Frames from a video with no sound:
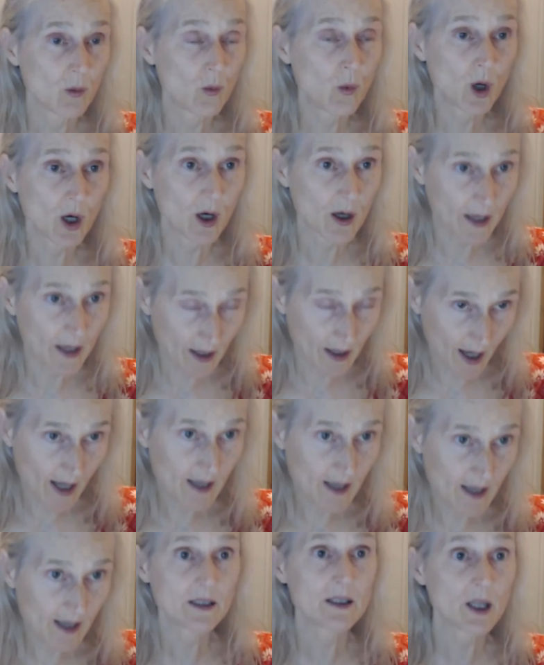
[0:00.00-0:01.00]
were
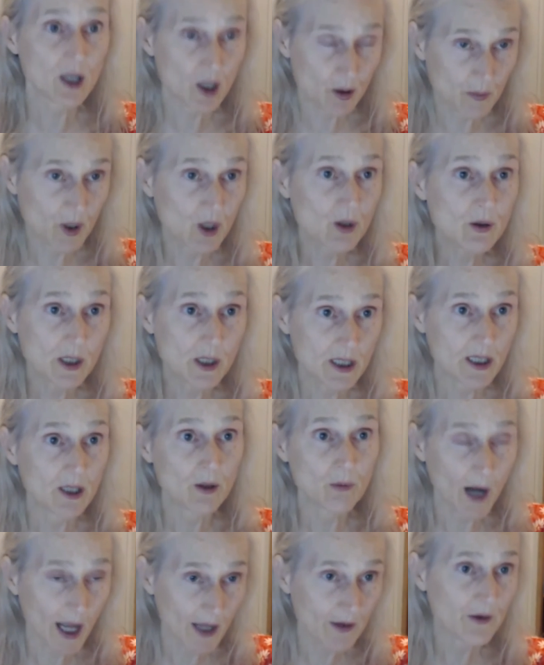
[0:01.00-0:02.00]
held in the community
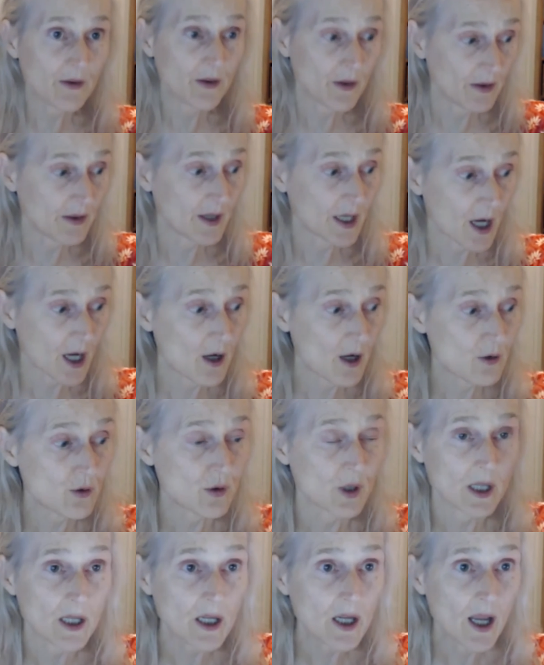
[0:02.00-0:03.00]
rather than the
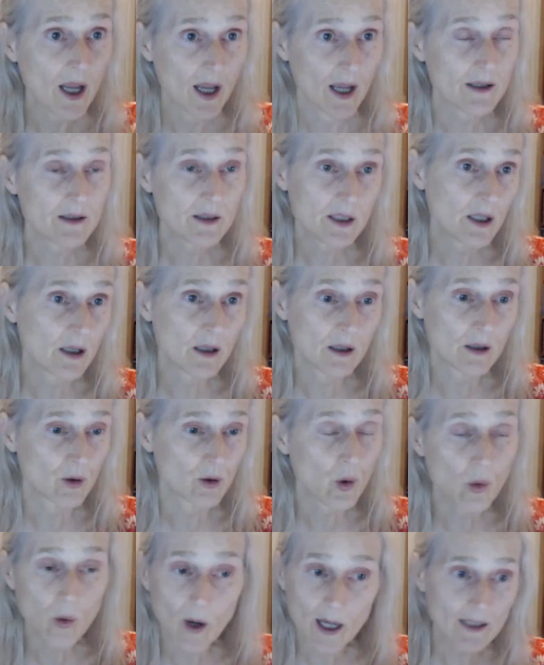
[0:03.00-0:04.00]
country until
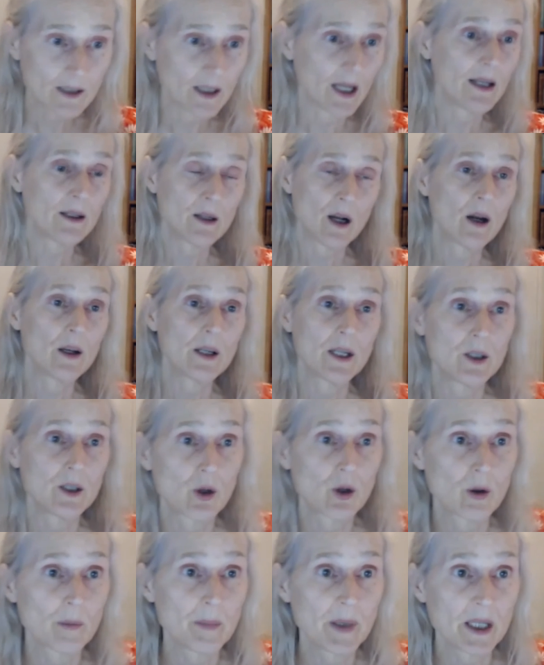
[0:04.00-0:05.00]
quite late on in
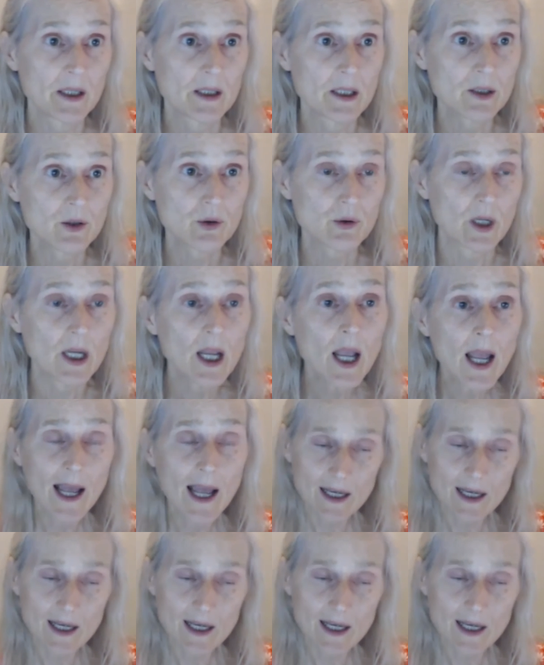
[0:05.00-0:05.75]
European history.